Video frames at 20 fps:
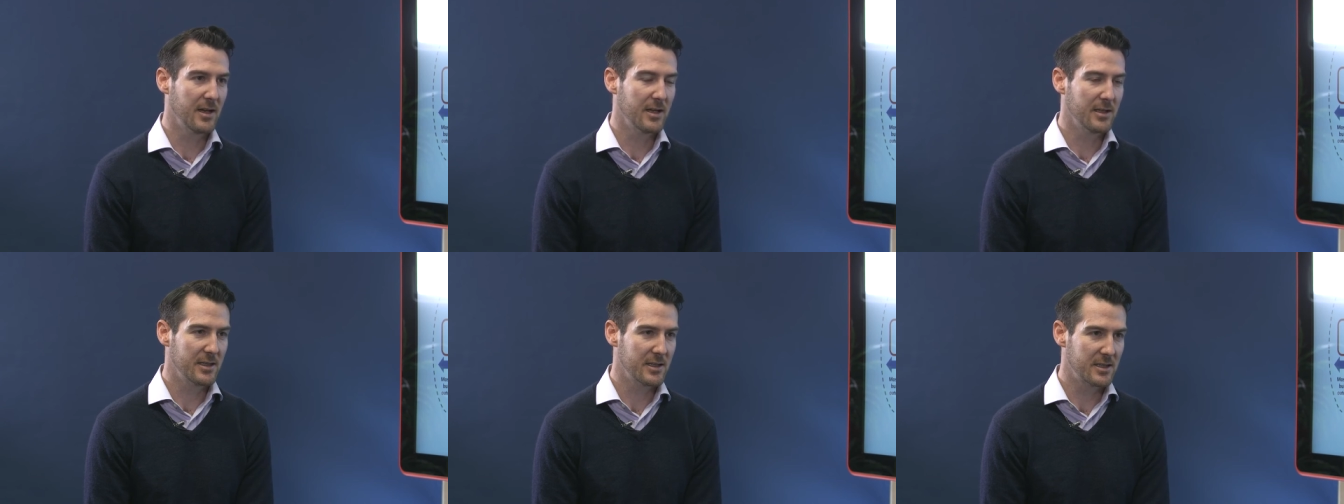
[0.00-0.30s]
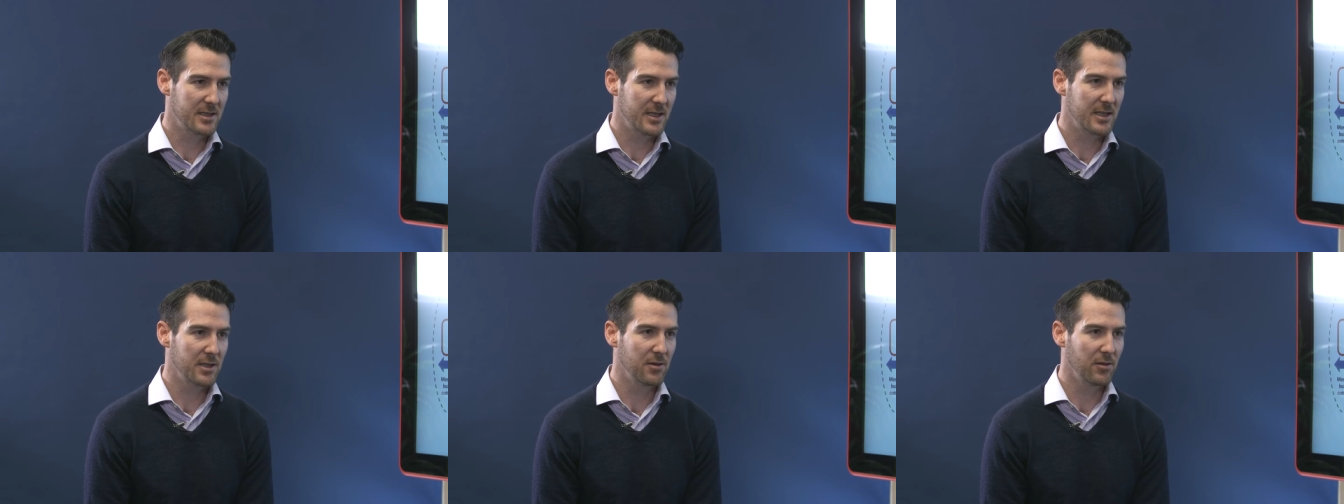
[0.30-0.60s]

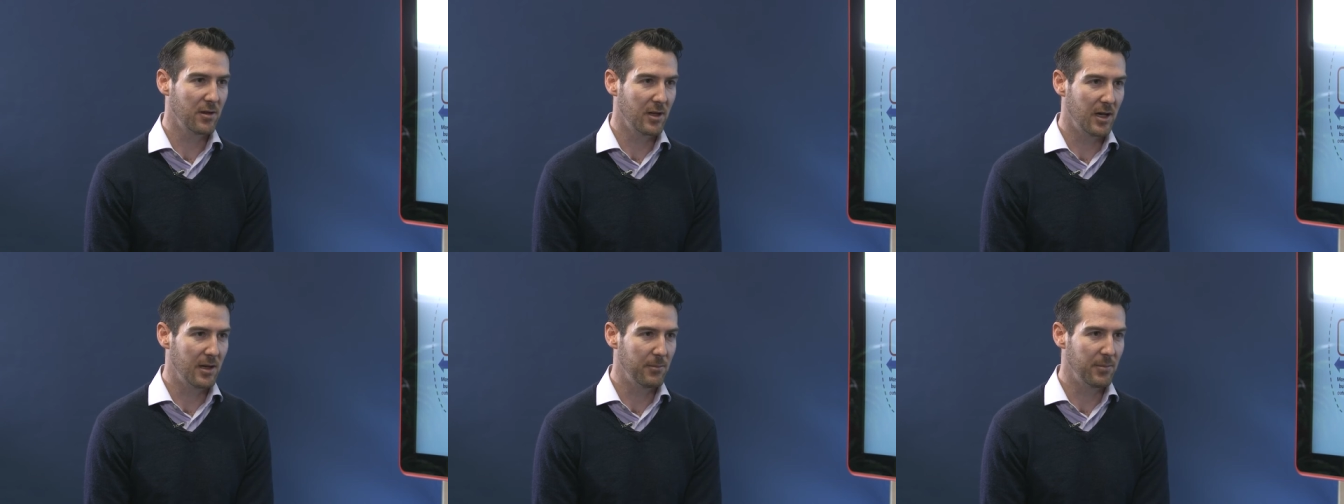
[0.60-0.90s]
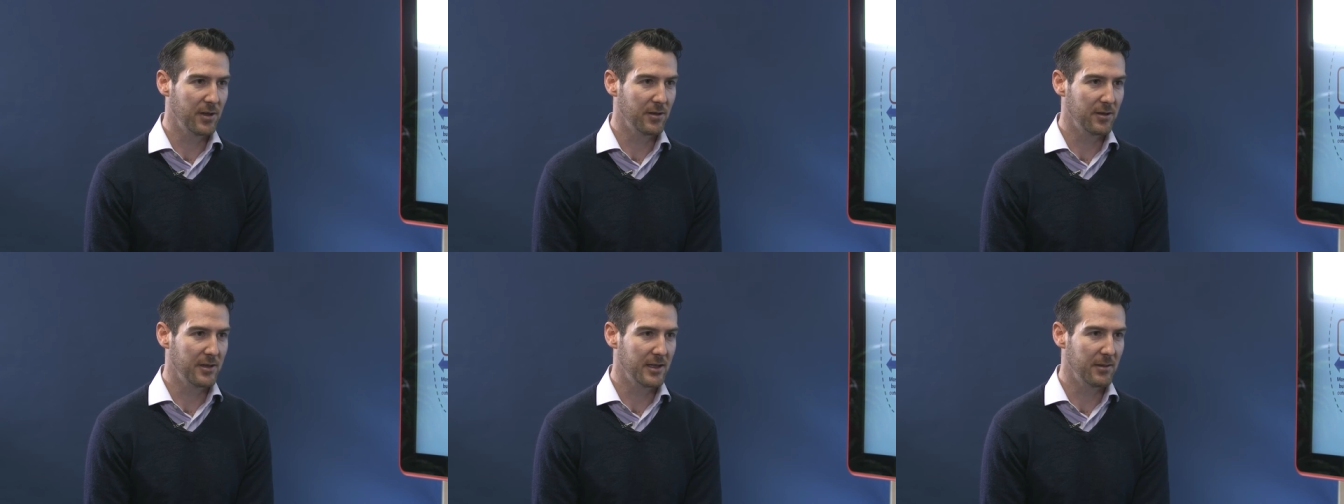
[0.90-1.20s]
decennial
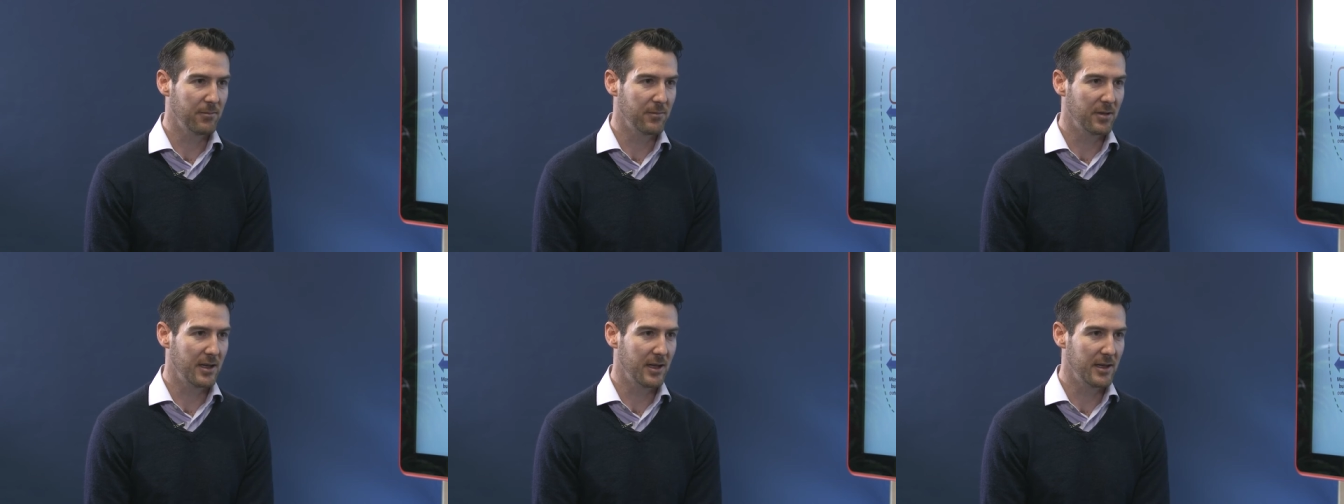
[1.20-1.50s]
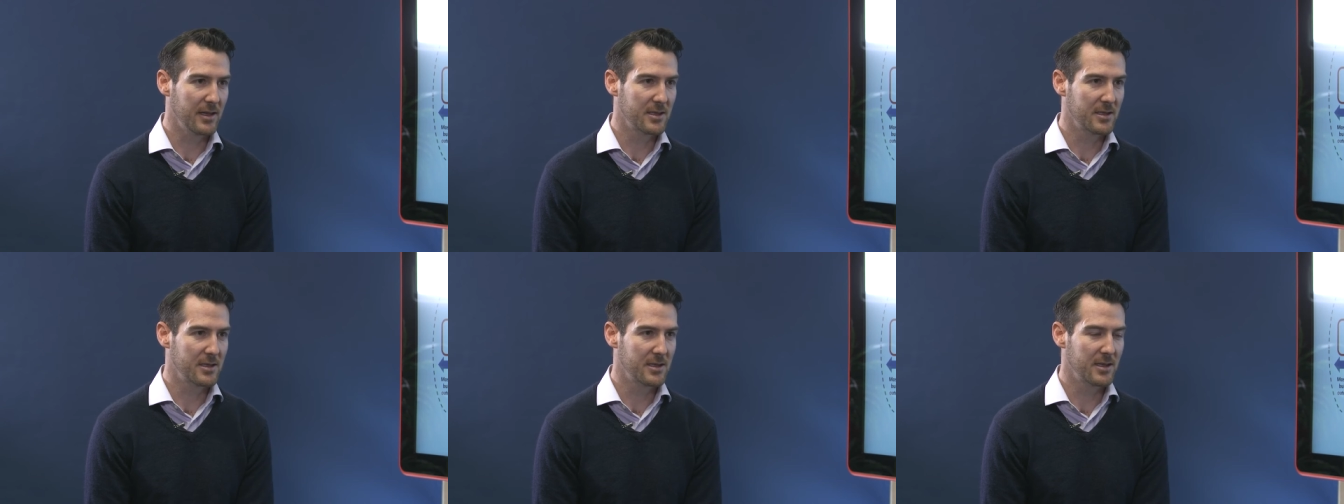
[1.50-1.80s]
liability in
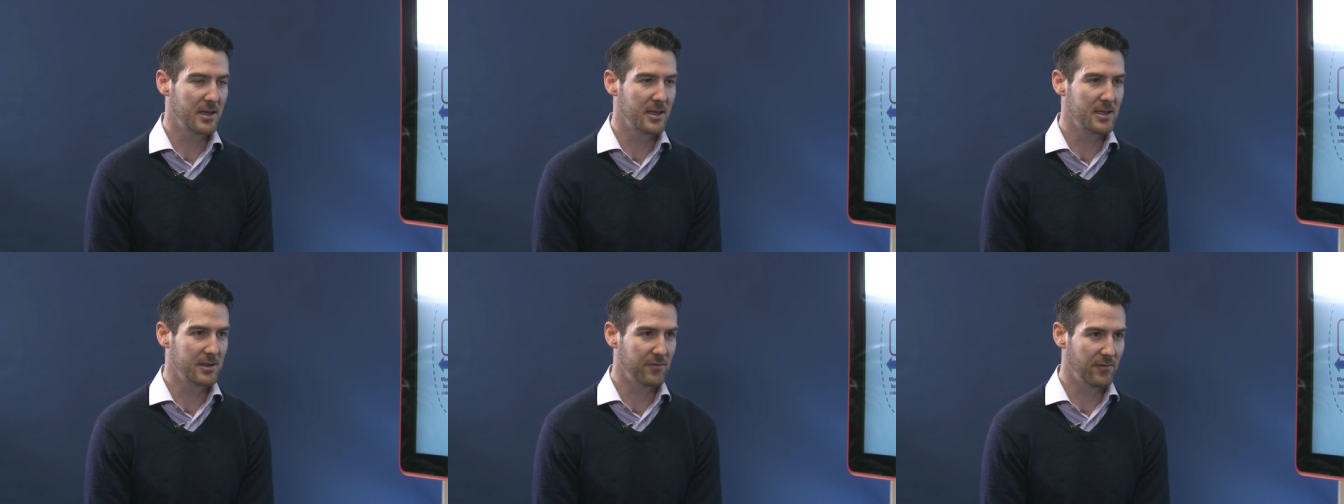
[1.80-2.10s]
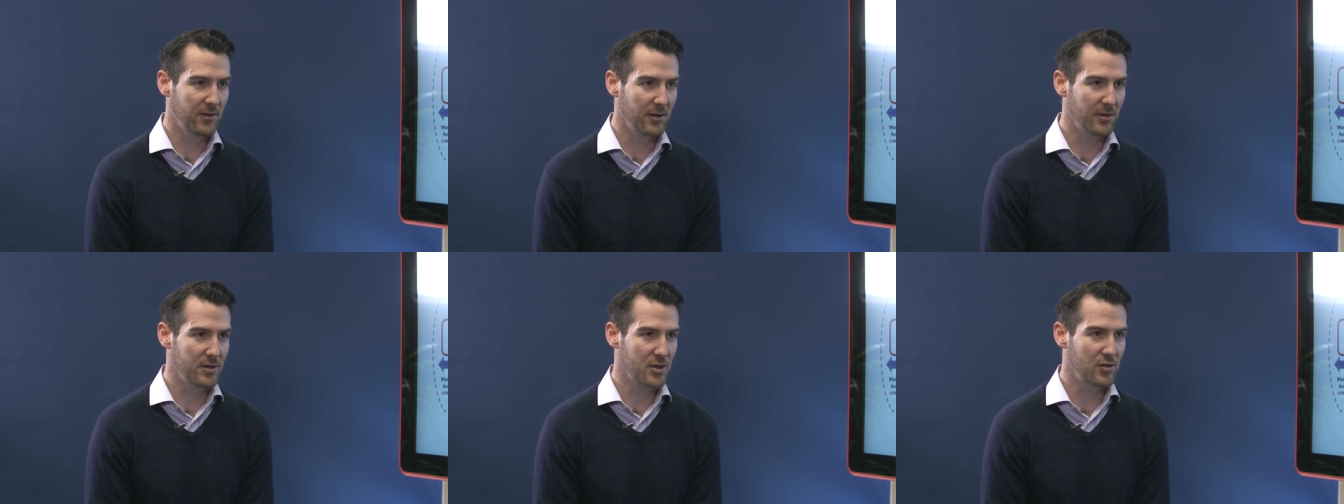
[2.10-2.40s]
place as a
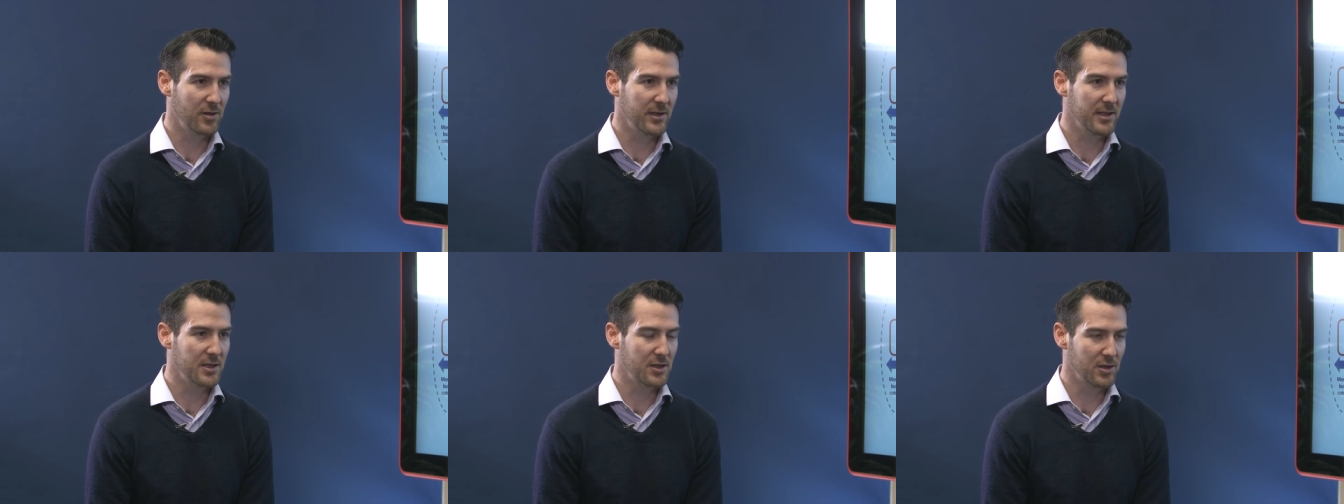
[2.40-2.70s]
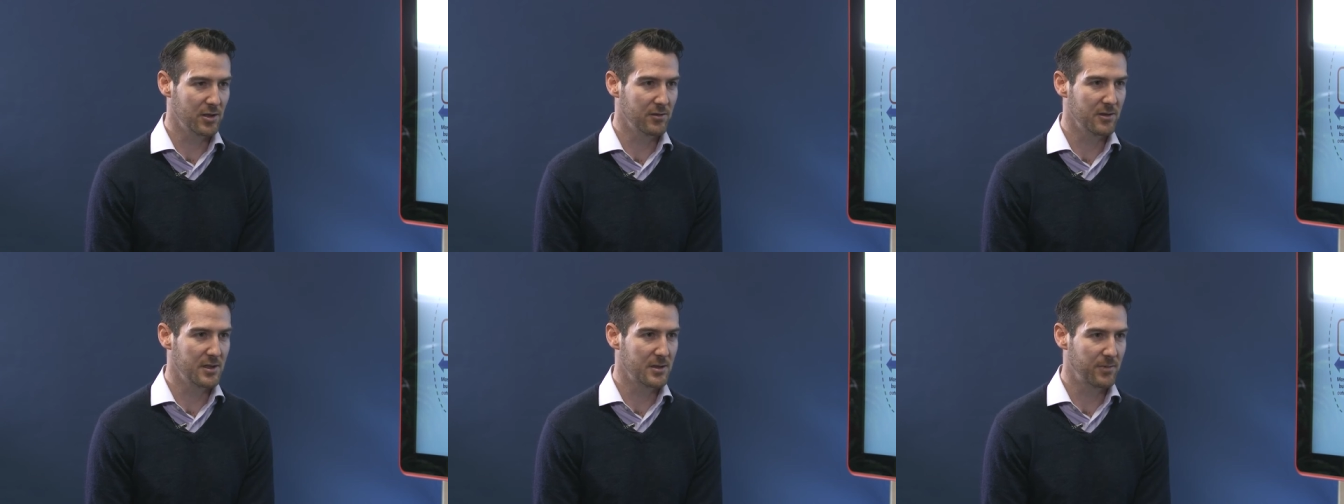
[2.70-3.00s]
voluntary
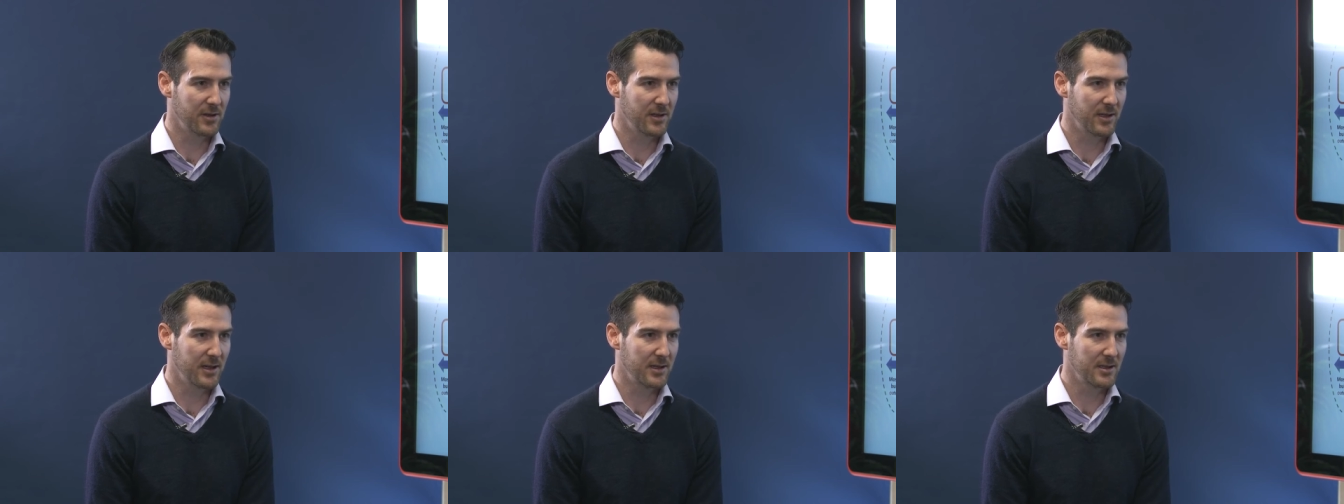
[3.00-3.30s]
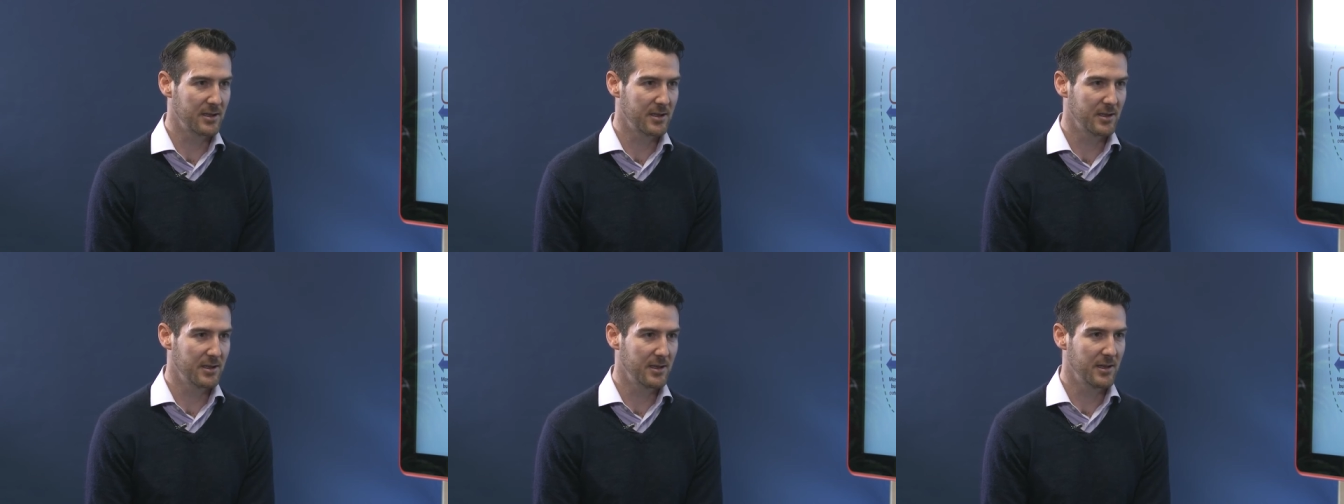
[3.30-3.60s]
insurance
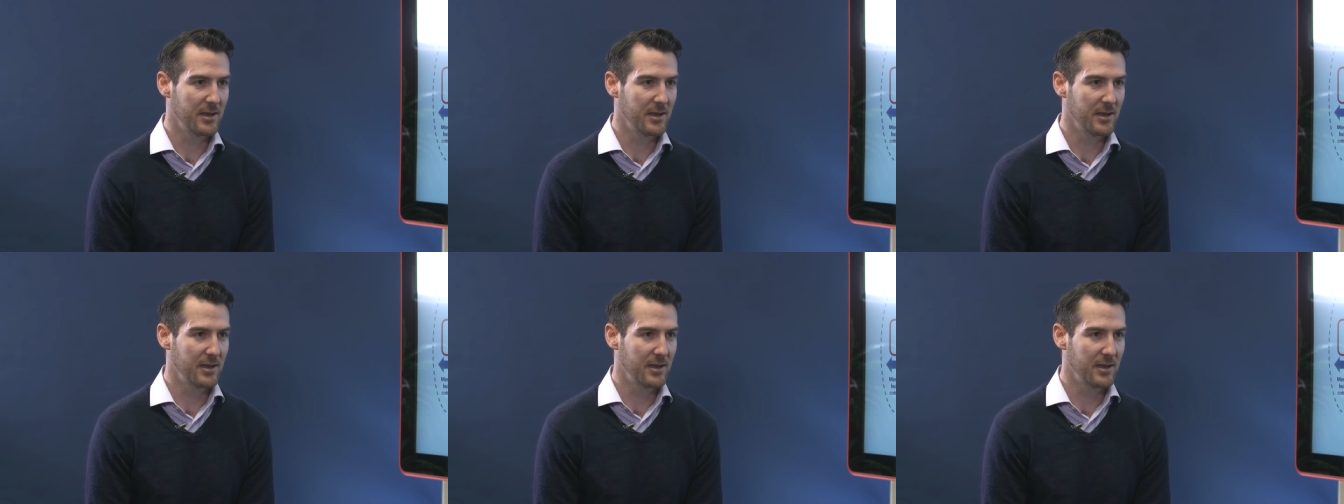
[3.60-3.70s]
product.